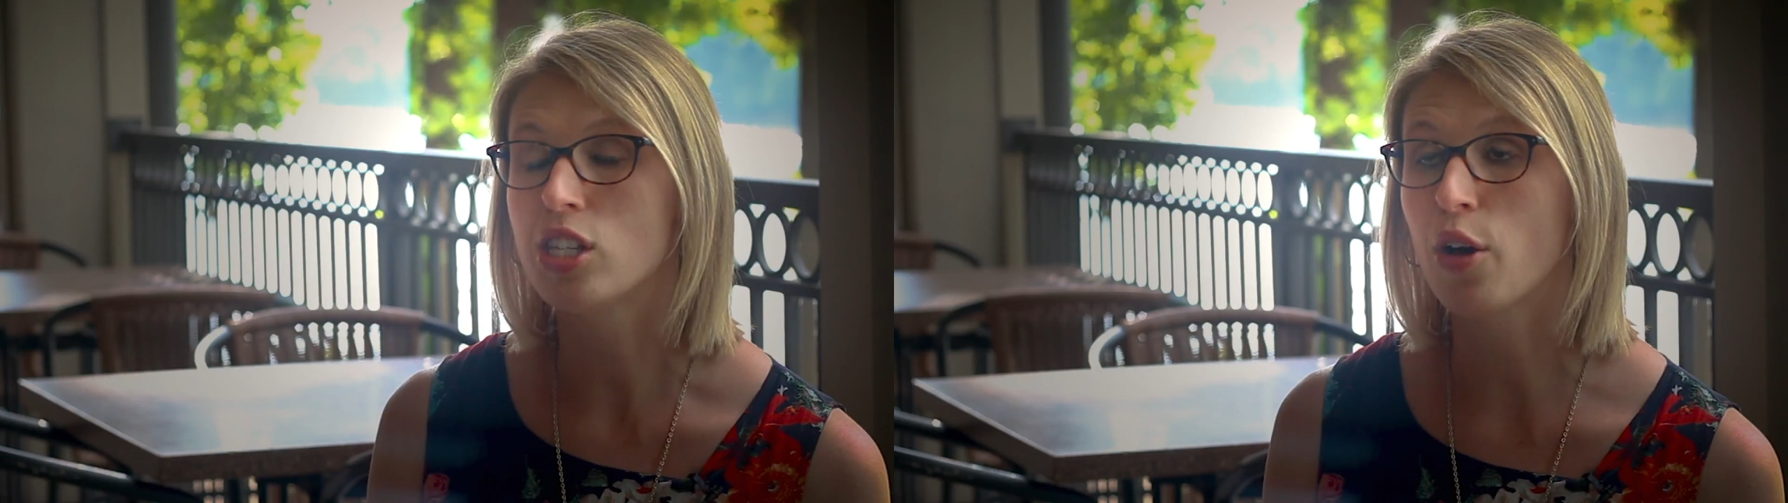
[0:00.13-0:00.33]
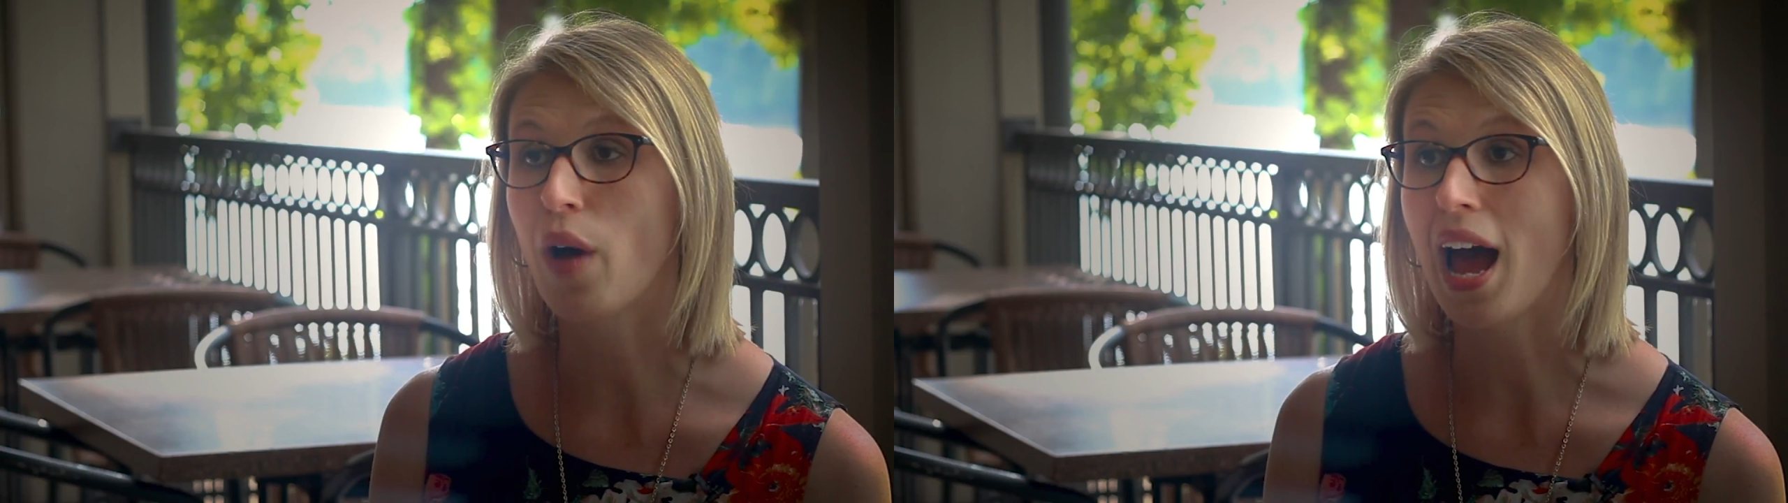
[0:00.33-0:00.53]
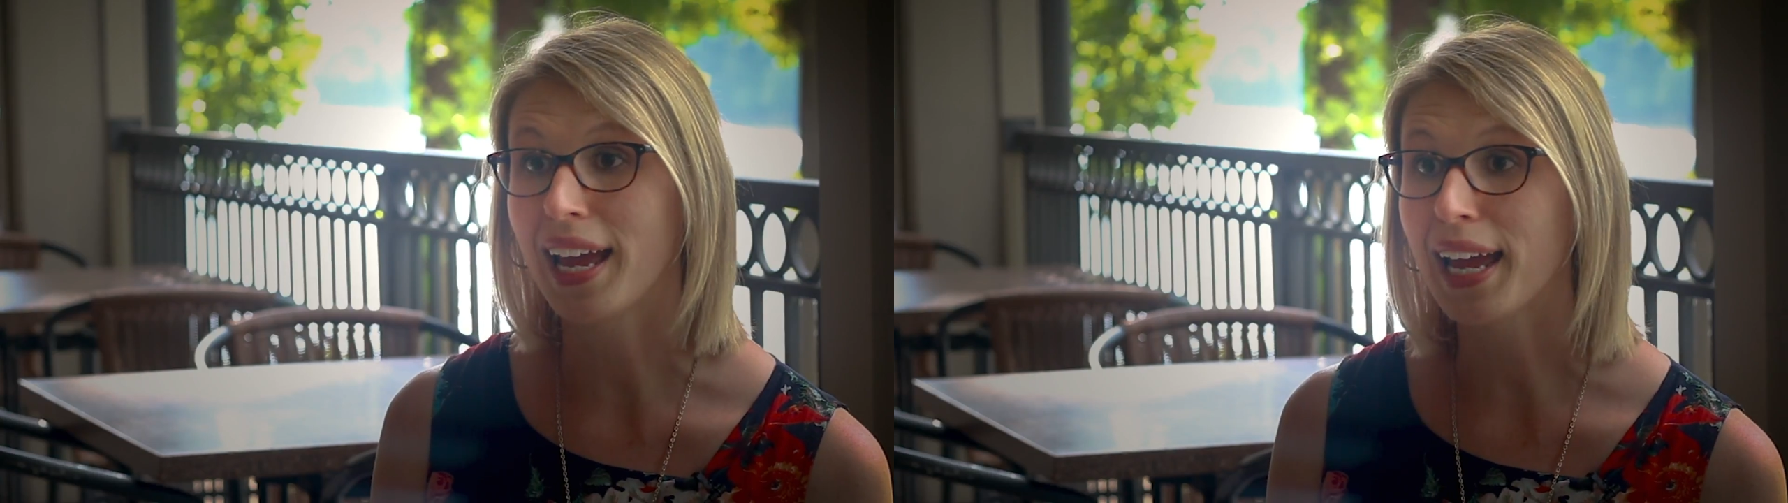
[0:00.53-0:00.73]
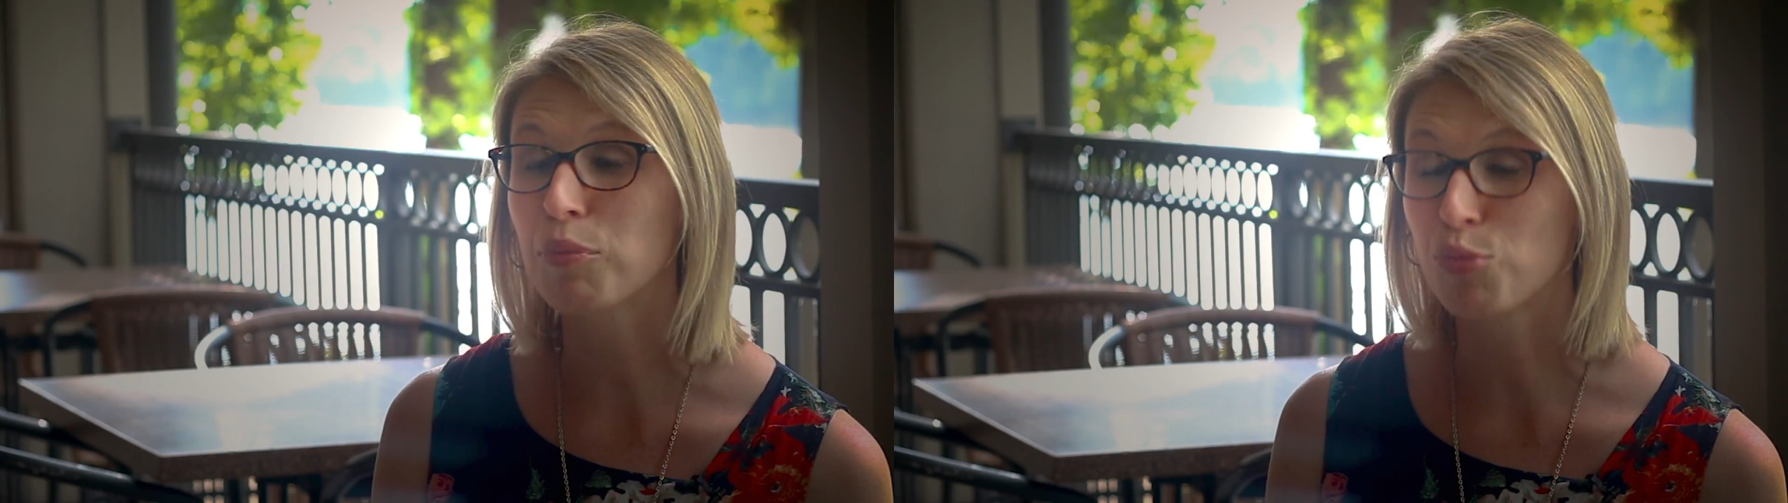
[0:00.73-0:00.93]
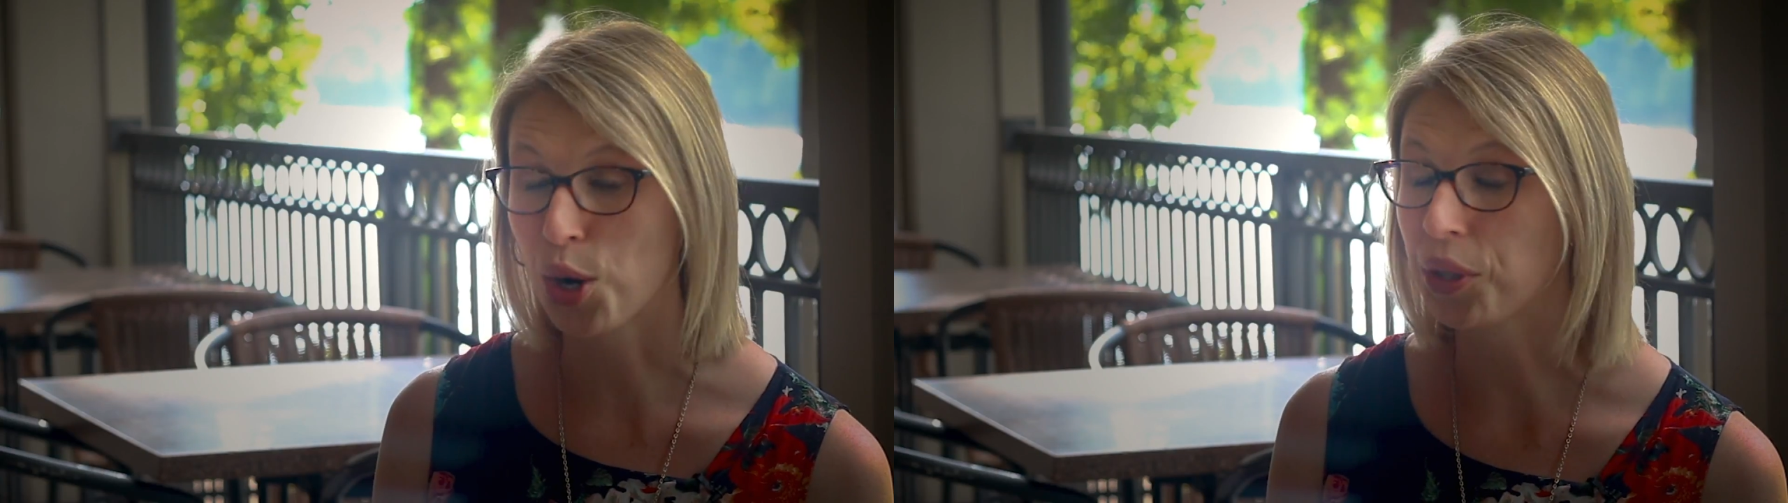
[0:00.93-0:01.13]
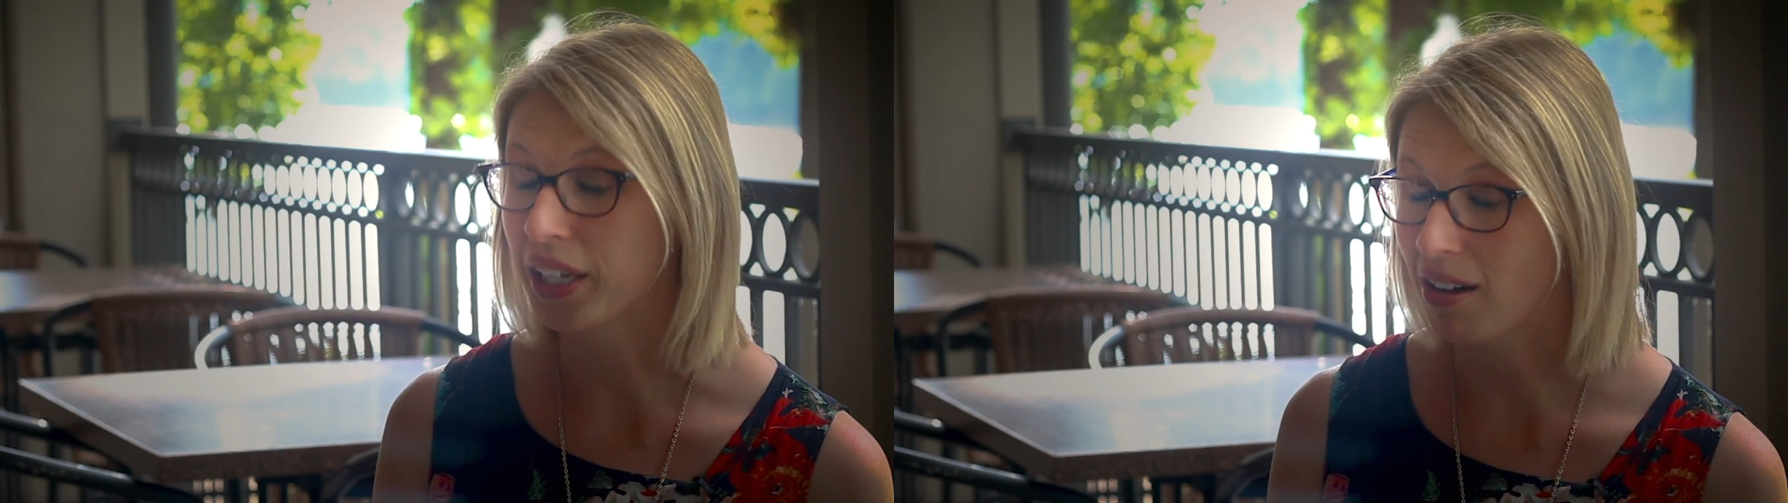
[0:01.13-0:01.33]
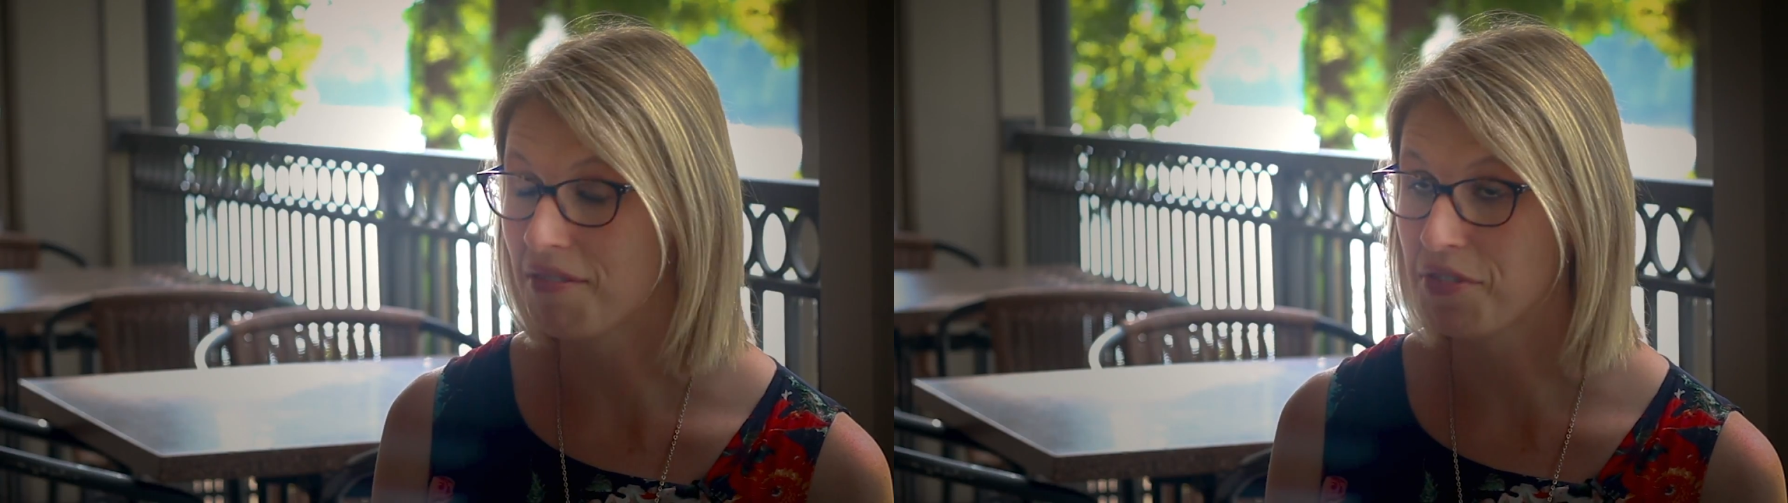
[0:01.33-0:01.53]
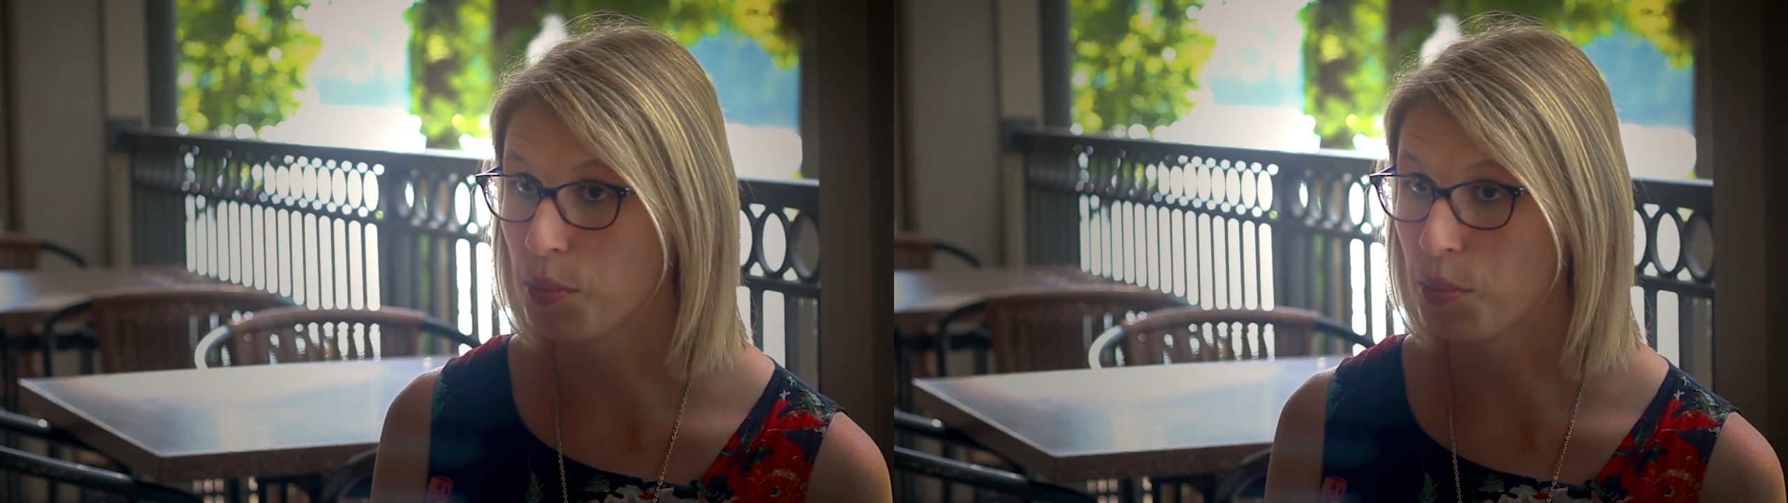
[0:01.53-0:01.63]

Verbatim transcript: So I am rolling off